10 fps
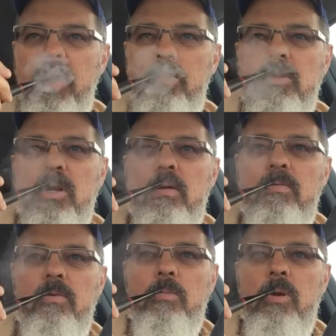baby
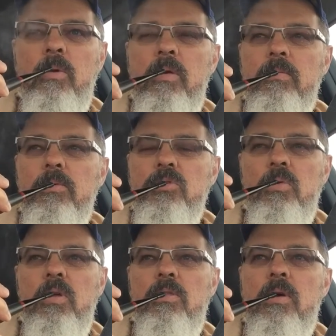shower for my wife, or
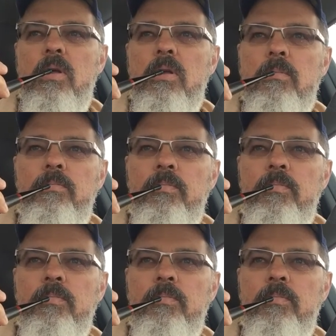so I thought.